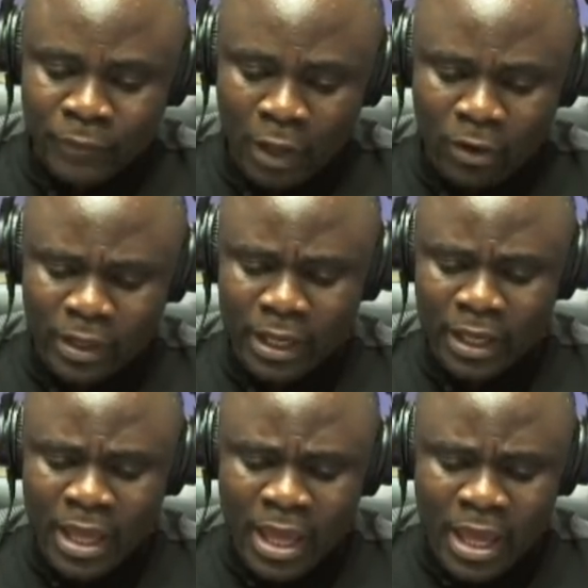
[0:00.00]
okay
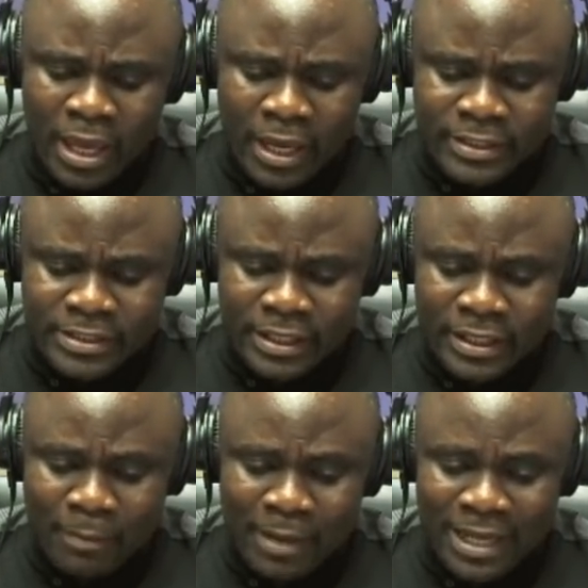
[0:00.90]
and
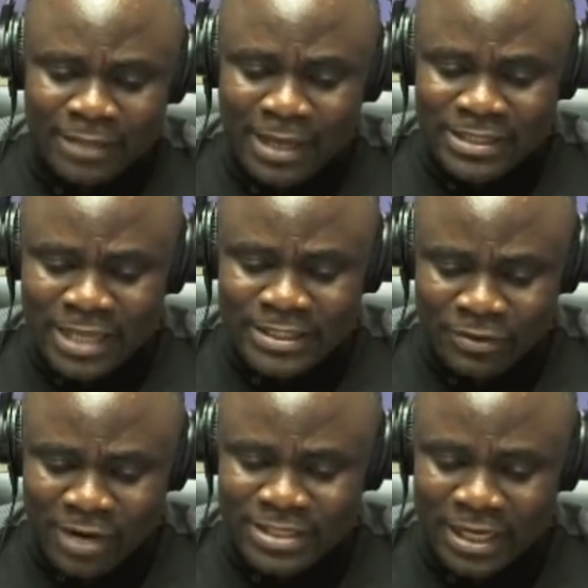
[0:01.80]
you better but
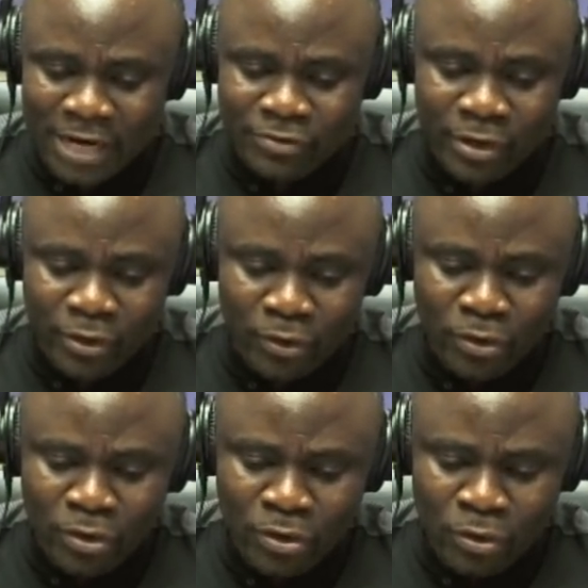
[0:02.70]
general secretary no
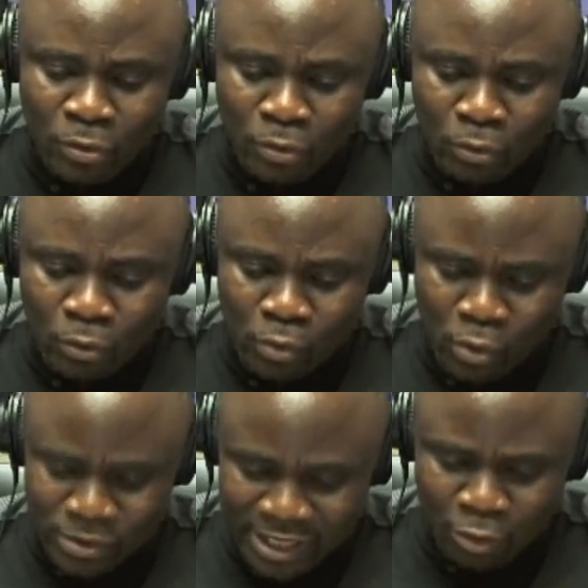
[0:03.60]

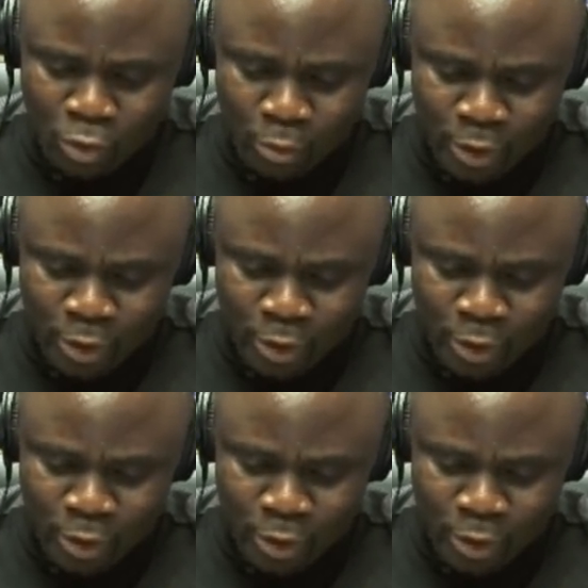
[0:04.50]
who say I could be